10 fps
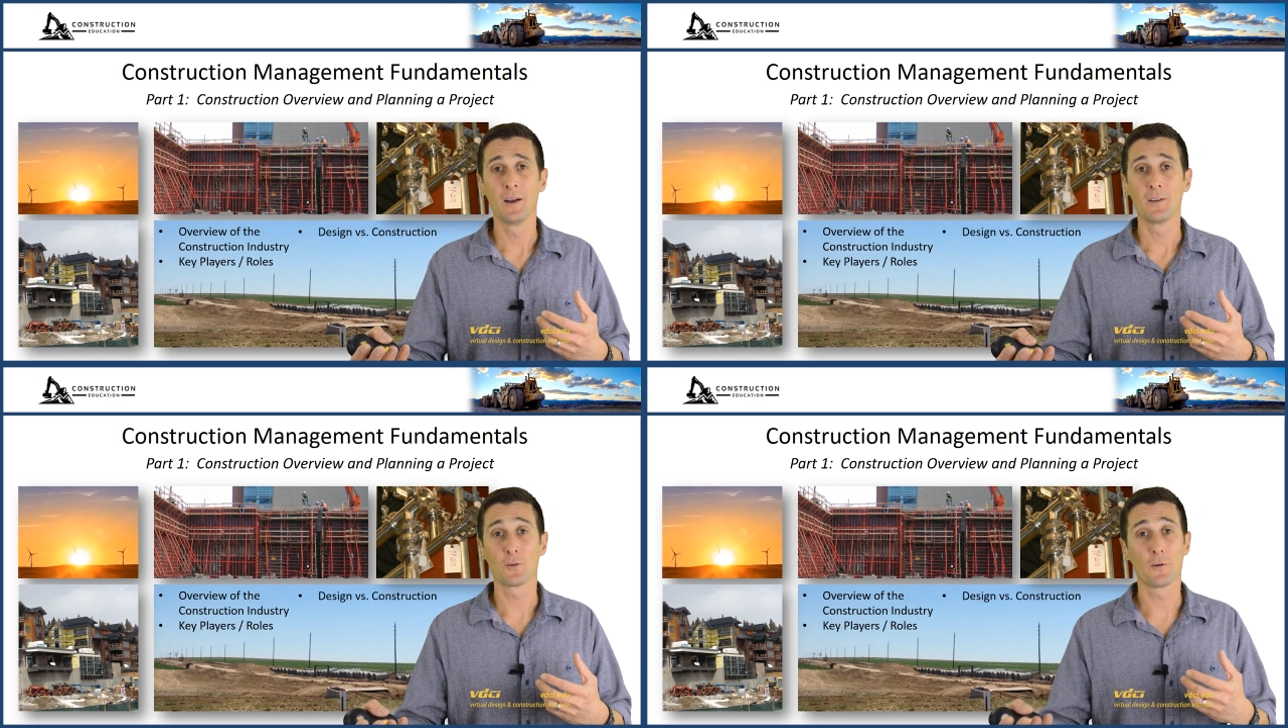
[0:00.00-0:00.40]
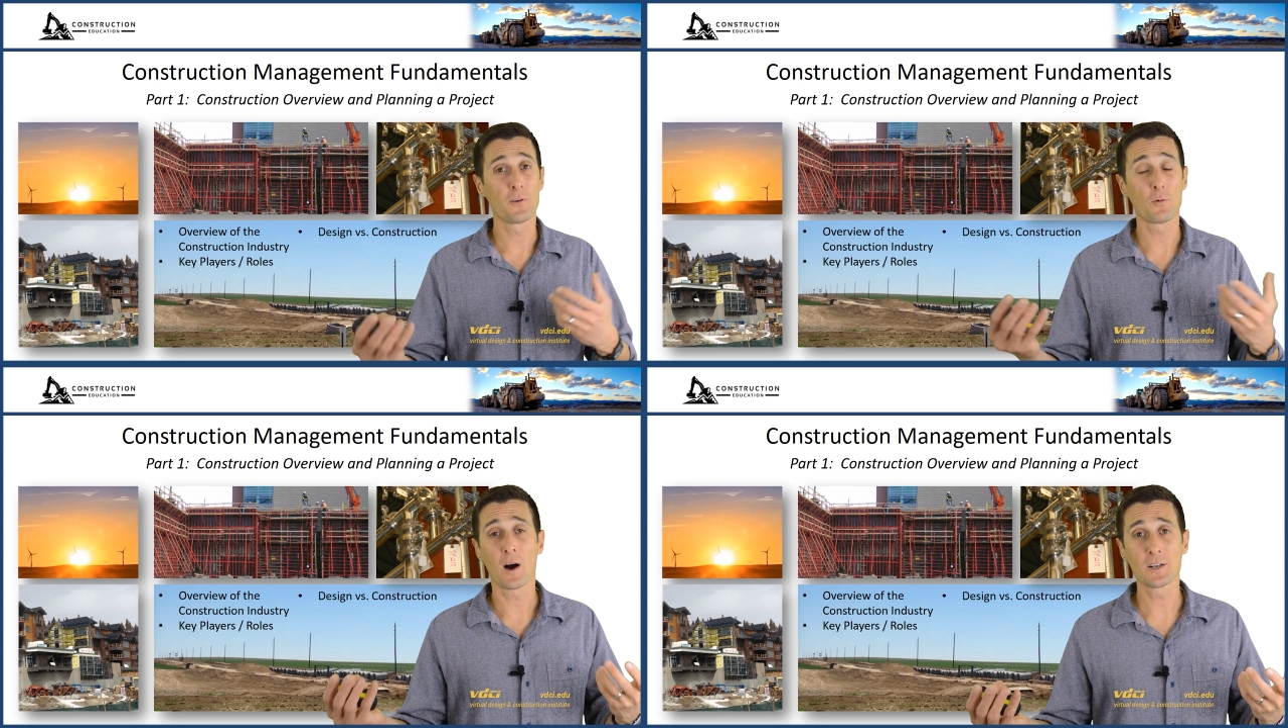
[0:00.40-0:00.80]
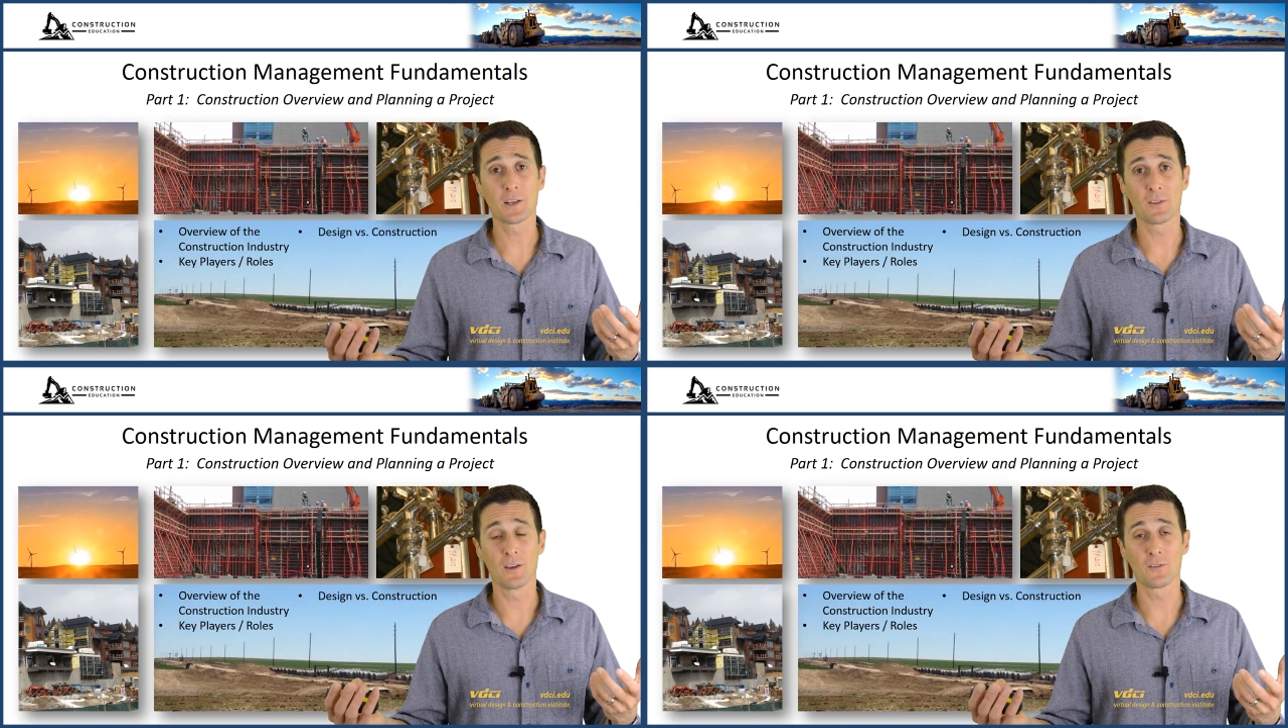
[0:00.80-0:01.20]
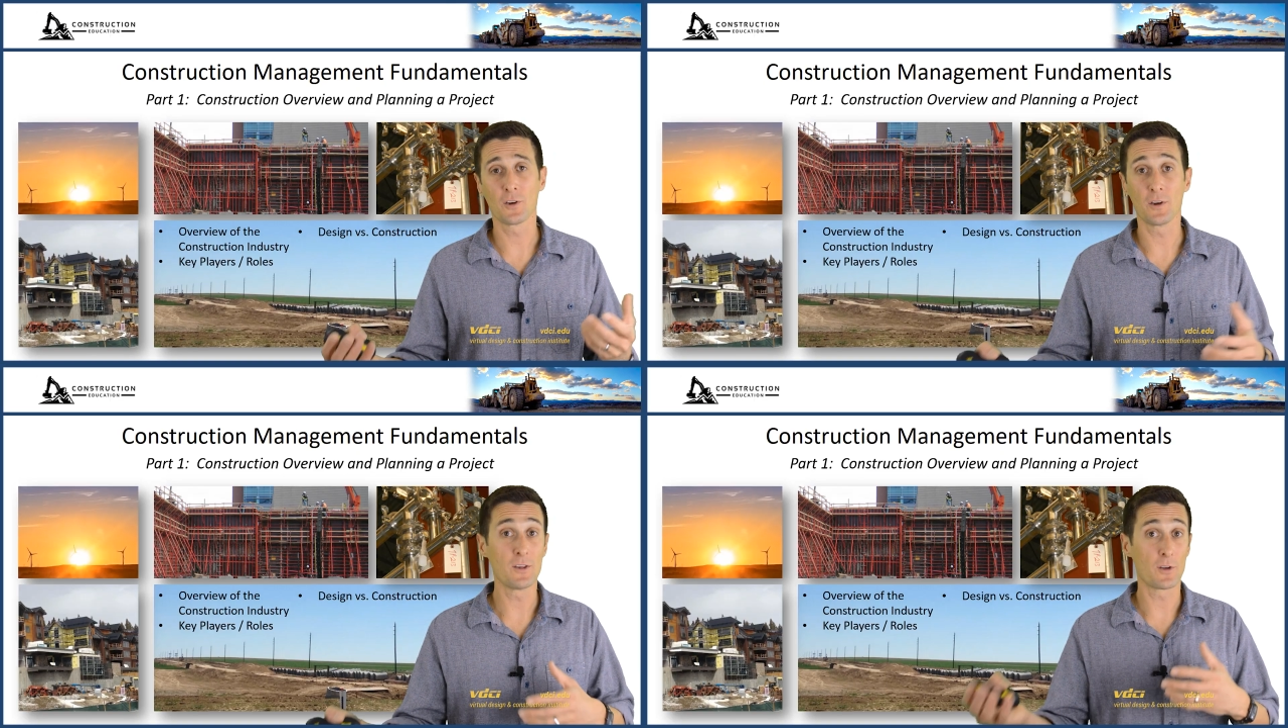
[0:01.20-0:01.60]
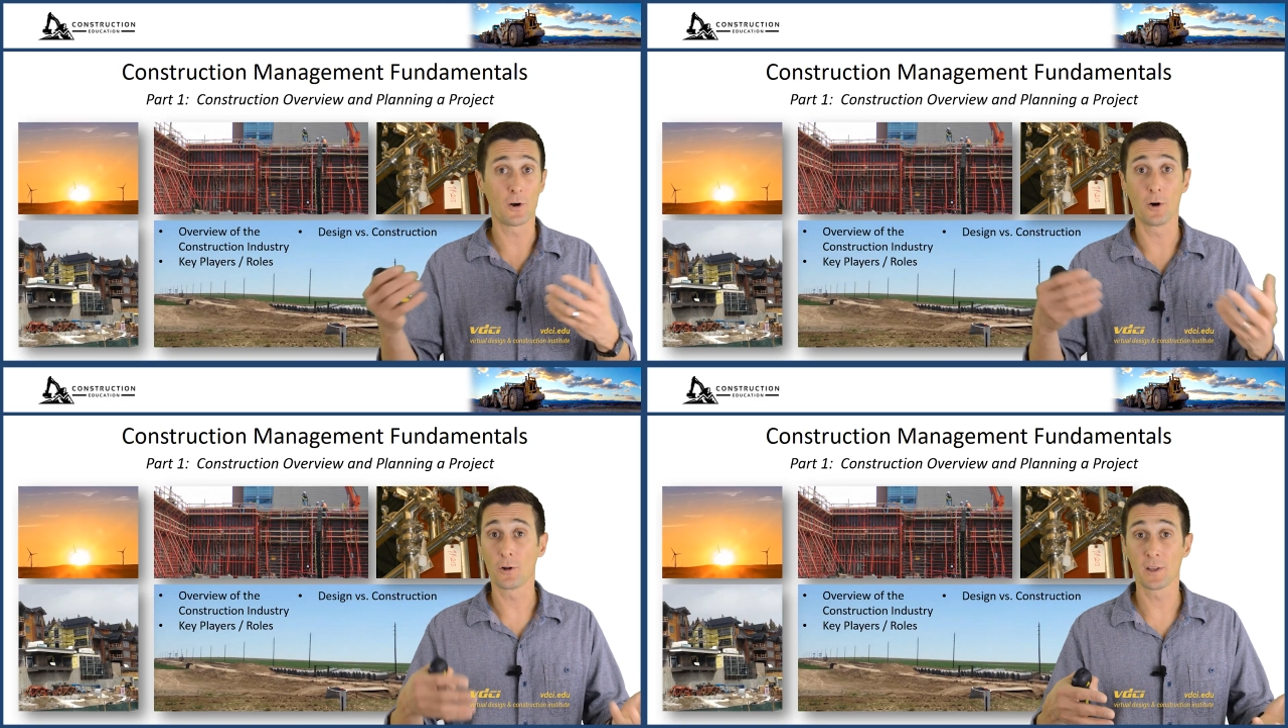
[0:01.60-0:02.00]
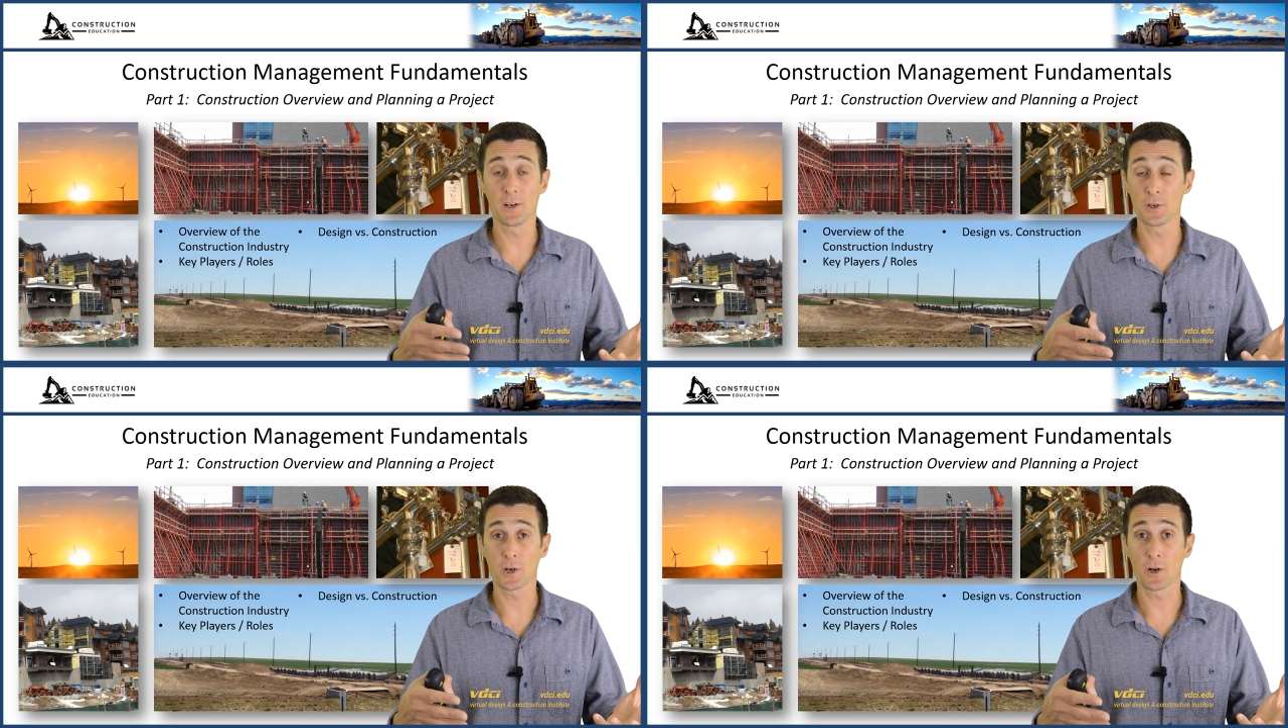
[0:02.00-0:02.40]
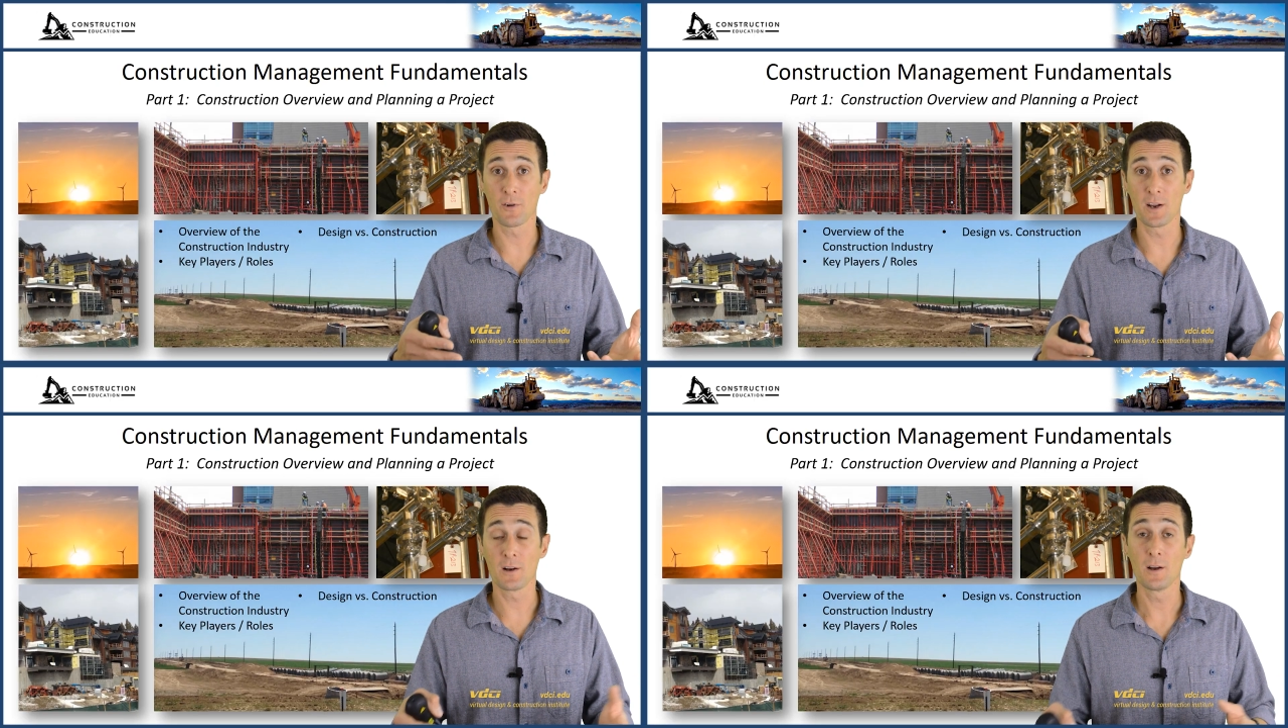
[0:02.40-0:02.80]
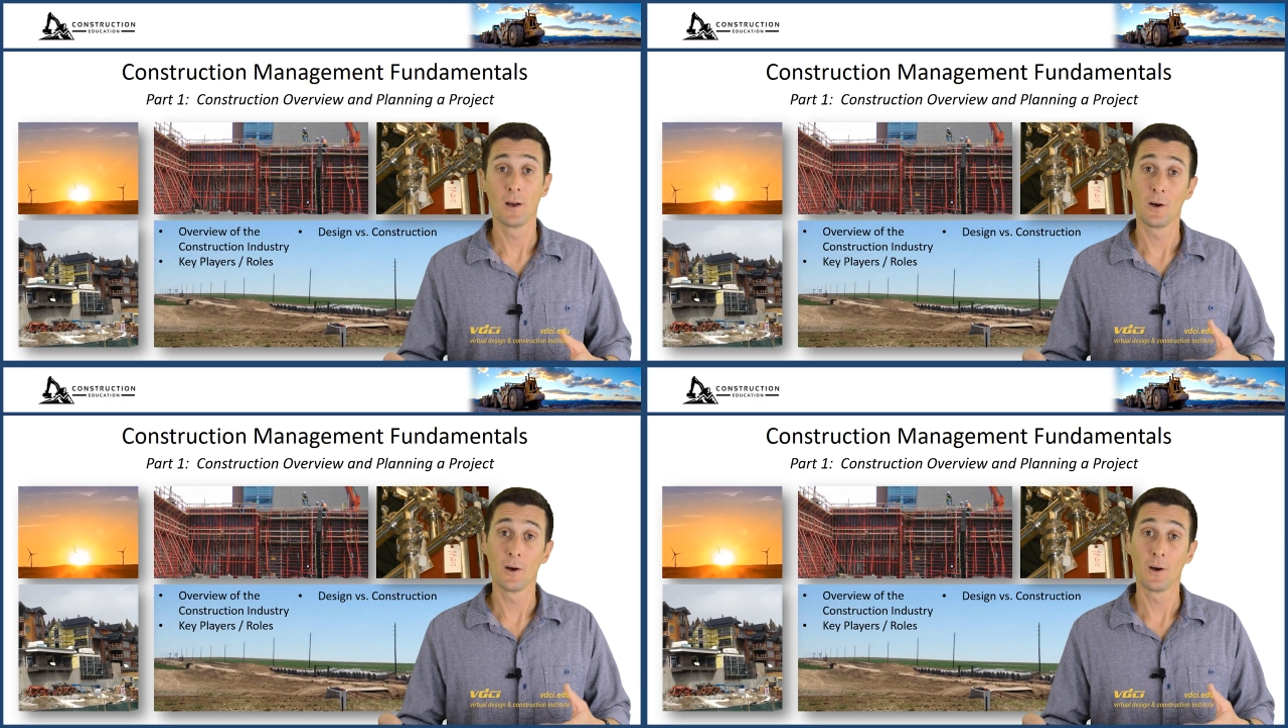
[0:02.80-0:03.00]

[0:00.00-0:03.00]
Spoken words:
So if you're watching this, you're either early in your career